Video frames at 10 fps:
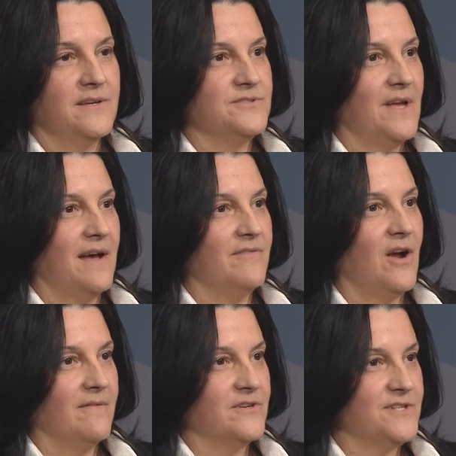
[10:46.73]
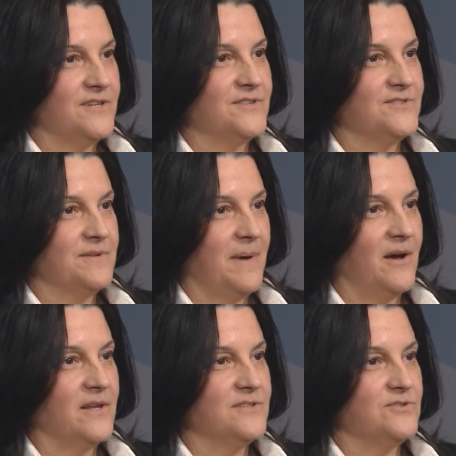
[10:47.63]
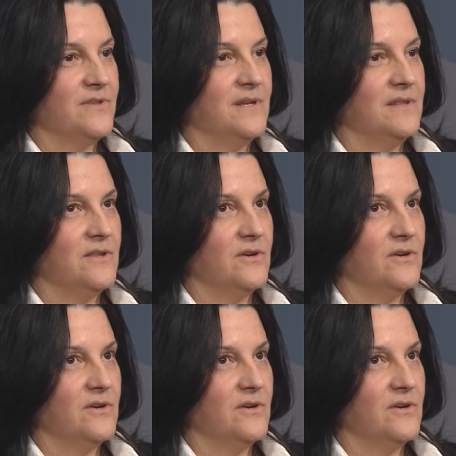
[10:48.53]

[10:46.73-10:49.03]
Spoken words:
us to have conversations about it, so that